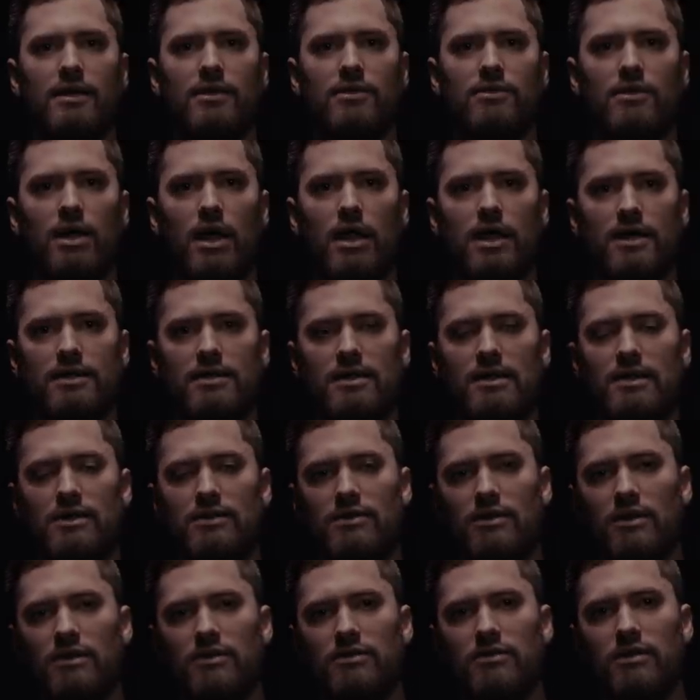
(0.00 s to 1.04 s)
It's not like the
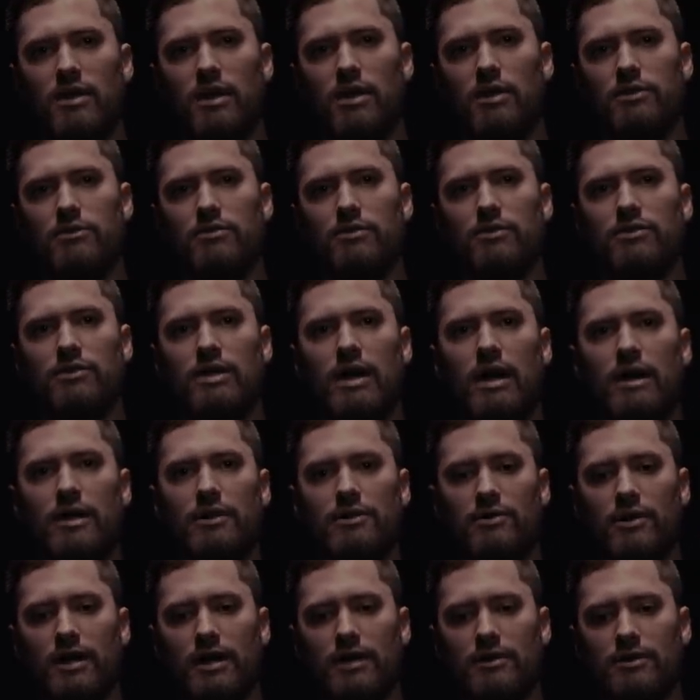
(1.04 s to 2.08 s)
easiest sell to a
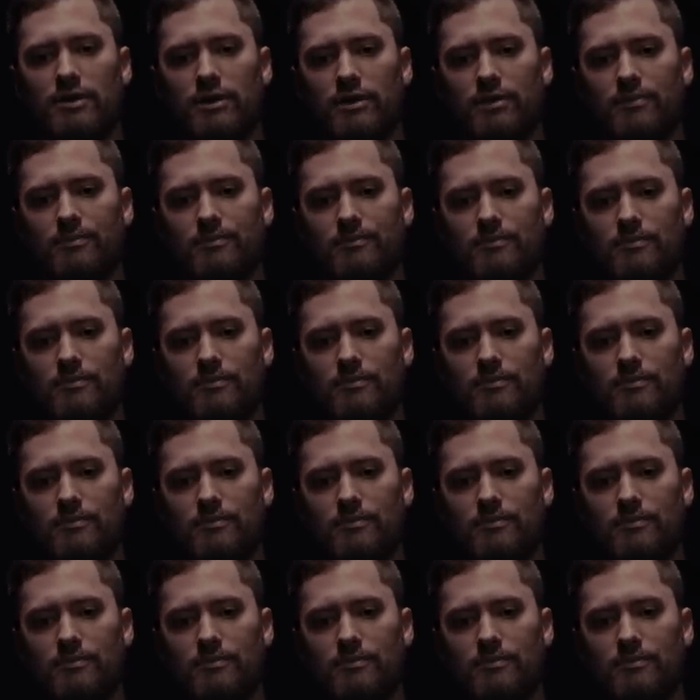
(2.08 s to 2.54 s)
scouting director.